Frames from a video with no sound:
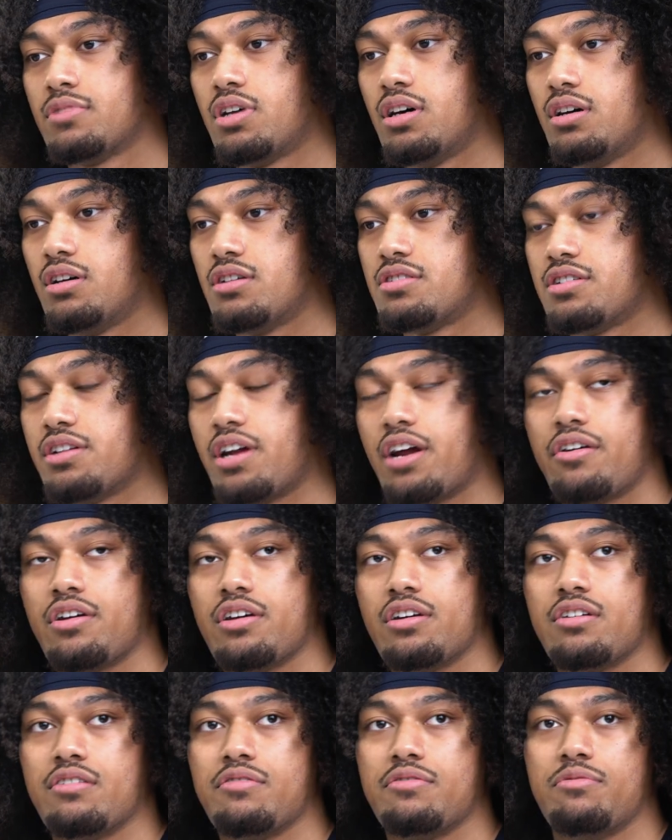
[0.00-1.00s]
uh,
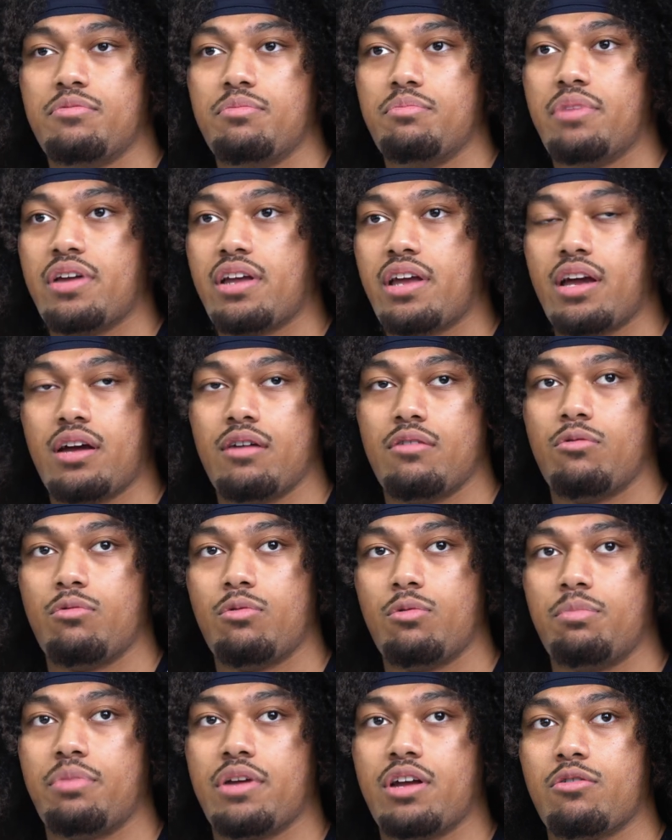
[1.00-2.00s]
scenario of being
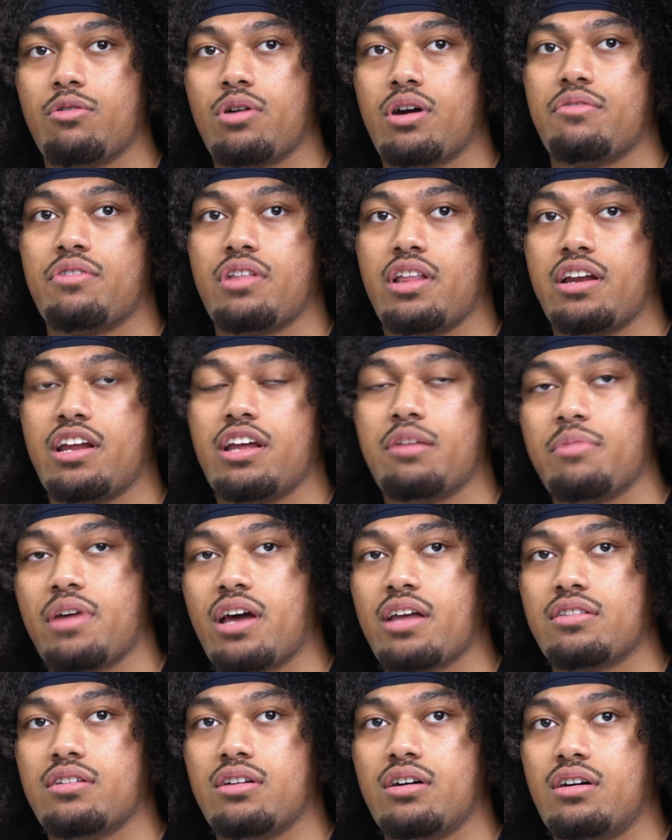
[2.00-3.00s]
being wherever they need me
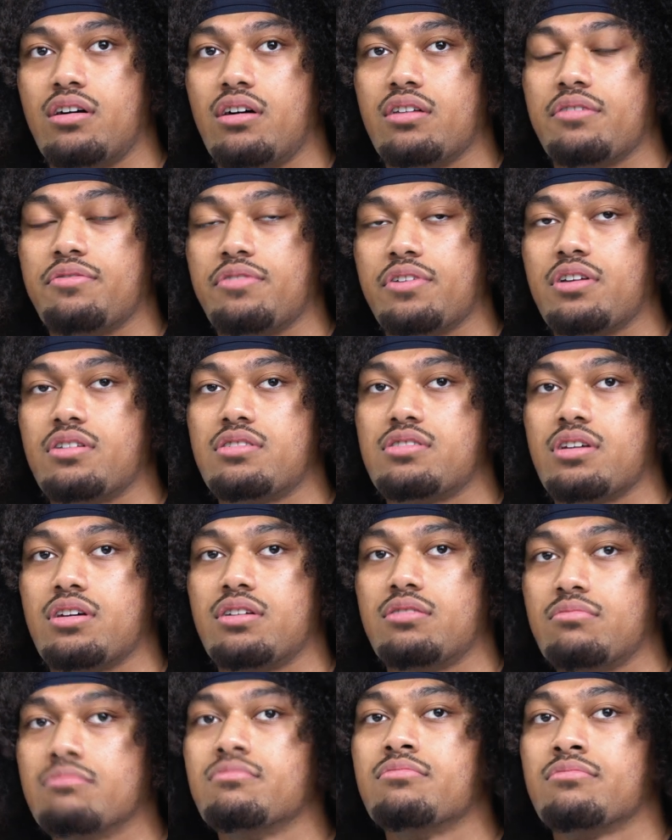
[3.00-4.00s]
out the, on the field. So.
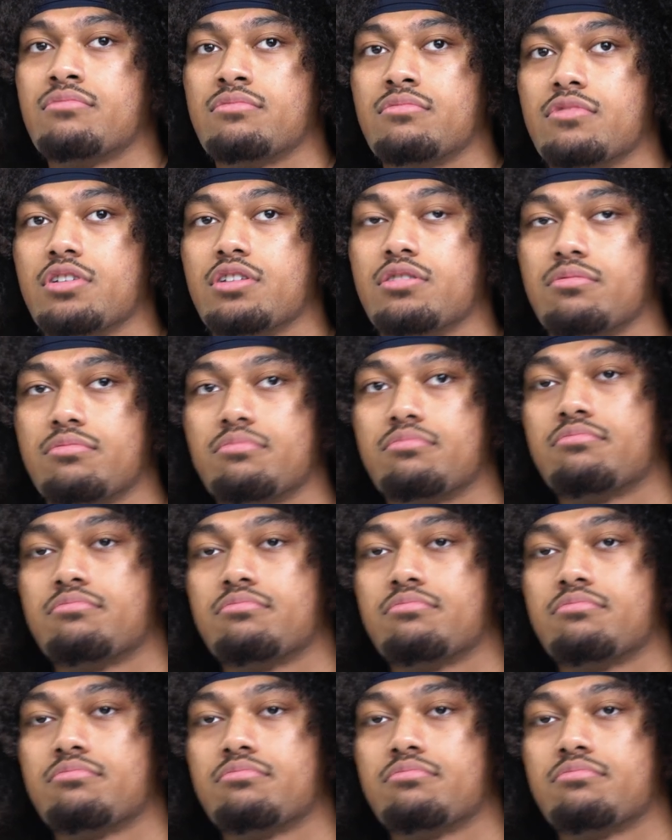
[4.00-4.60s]
Mm-hmm.